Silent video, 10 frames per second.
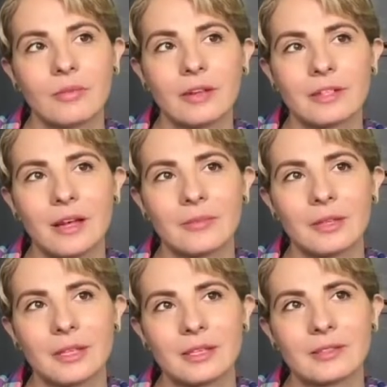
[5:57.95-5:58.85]
if I had time
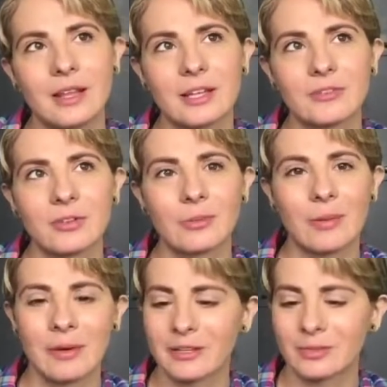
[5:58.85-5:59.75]
to
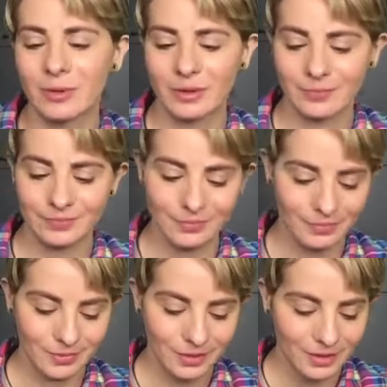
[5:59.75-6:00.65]
eat/film, I might as well
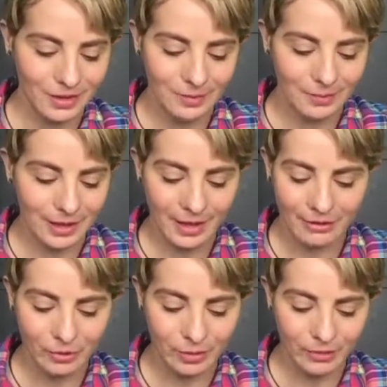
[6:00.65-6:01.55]
bang
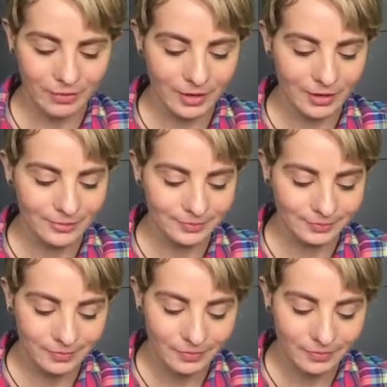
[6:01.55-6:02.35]
out a quick video.